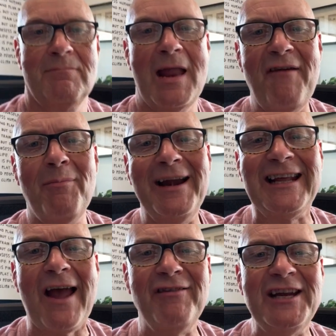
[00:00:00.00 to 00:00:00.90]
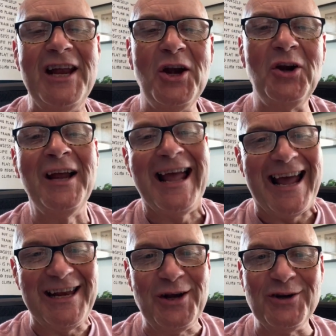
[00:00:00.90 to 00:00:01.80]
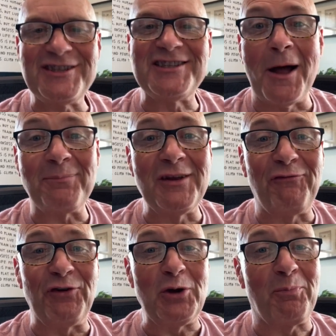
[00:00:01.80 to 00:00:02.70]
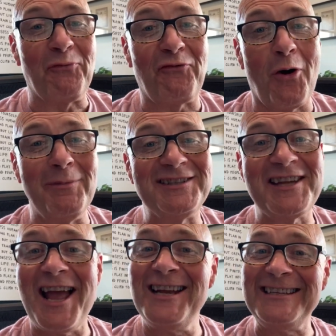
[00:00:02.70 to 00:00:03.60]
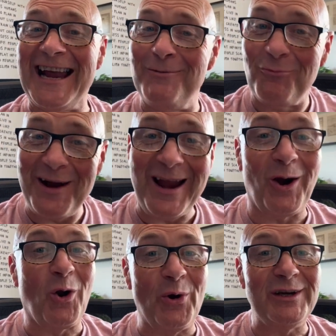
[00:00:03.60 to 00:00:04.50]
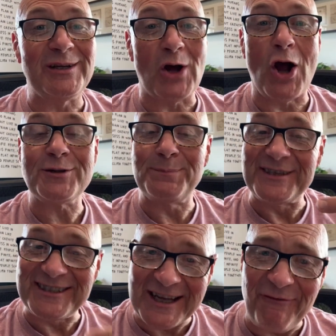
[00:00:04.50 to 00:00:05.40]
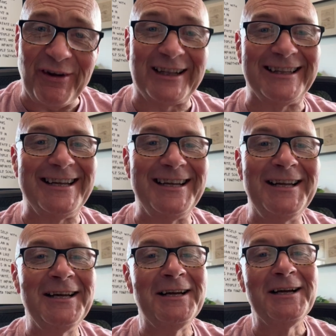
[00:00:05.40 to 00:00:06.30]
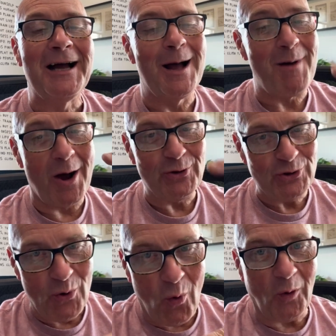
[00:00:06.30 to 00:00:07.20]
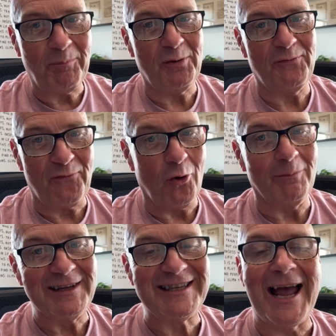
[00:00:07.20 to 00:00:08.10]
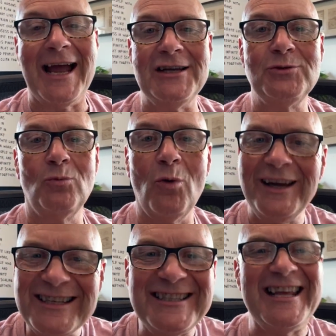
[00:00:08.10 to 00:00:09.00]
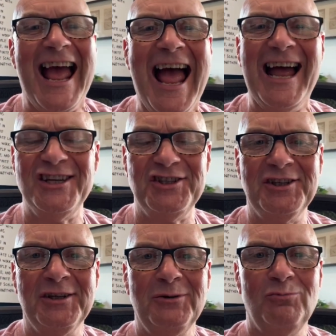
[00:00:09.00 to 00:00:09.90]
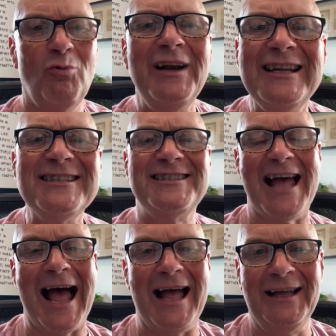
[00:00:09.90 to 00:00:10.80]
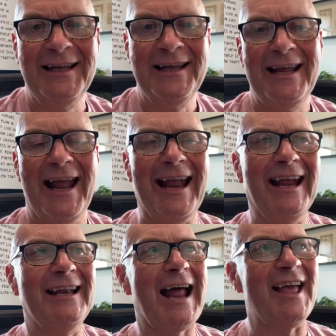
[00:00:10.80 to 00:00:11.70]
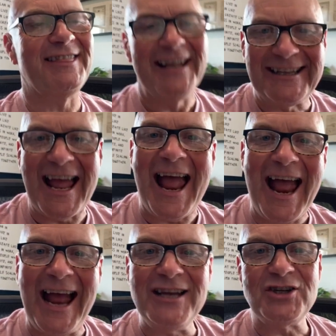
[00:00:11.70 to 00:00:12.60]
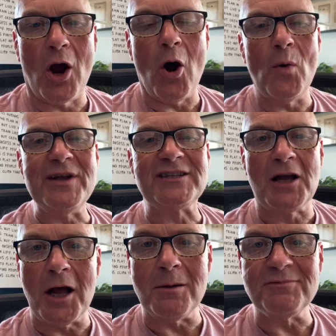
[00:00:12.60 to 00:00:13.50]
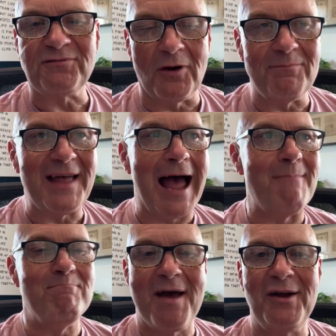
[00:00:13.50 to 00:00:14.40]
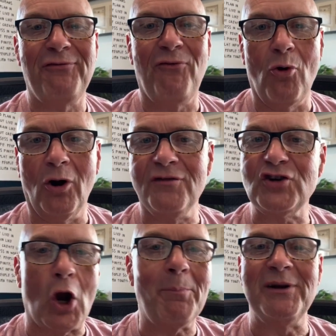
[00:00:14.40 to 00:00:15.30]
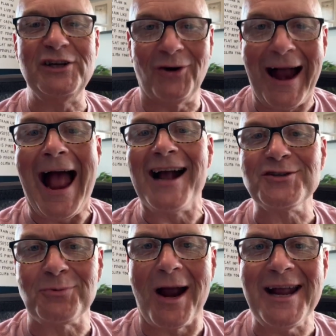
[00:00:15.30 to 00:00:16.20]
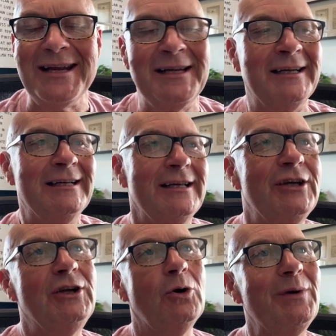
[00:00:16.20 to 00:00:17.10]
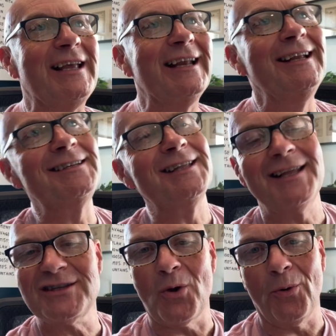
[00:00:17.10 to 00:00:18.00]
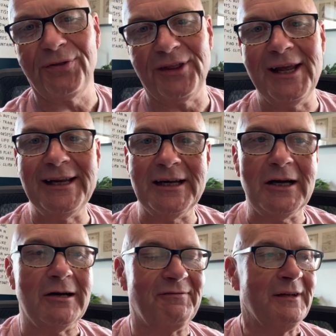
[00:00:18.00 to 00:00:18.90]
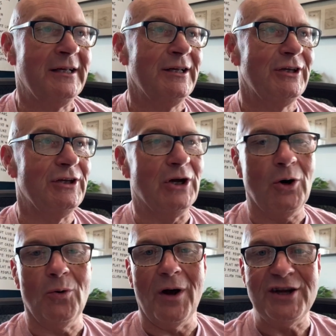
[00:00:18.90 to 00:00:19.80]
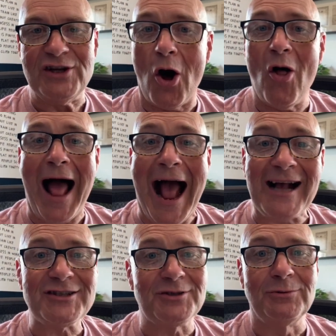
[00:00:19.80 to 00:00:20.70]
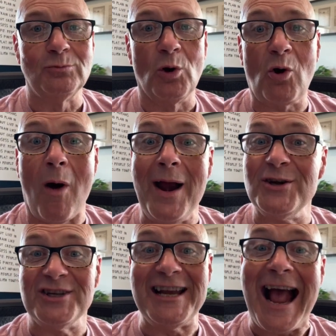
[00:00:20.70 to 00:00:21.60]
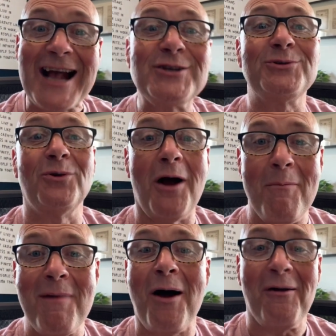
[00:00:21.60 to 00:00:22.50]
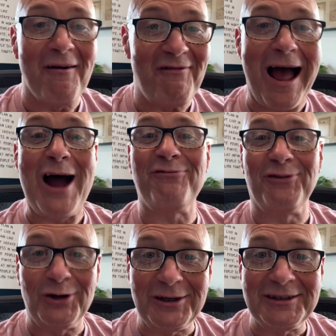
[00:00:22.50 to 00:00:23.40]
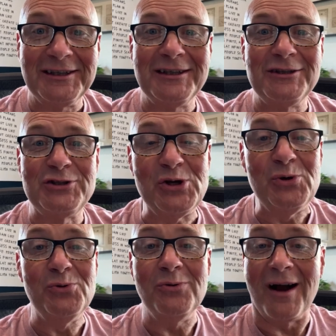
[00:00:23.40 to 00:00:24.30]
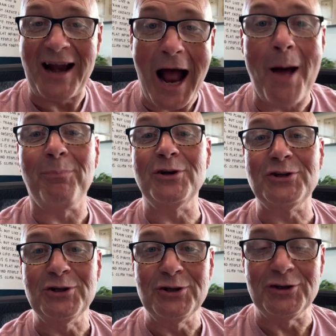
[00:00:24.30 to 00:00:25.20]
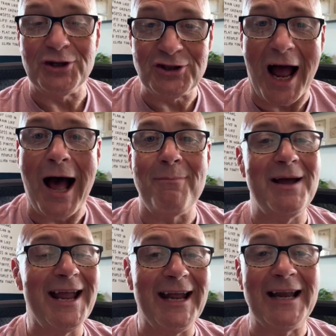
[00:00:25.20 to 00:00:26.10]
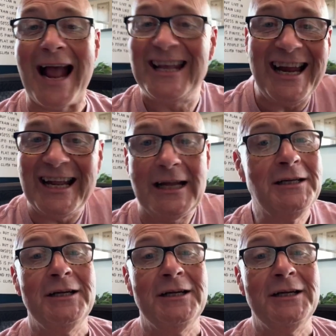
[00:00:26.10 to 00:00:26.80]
Hey everybody, Kevin here, and here's something for your performance edge, and we are going to talk specifically about your performance edge. What is the edge? What is that? And I think the edge always comes from that metaphor of sharpen your axe, right? You know, we get into this whole thing of, a dull axe requires an extra amount of effort to accomplish the job. And I get it.